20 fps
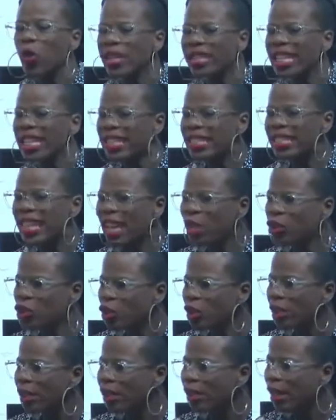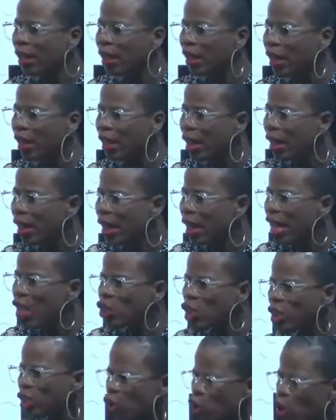it intentionally. It's
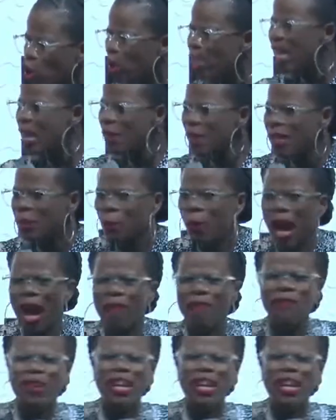just, you know, lyrics. But I've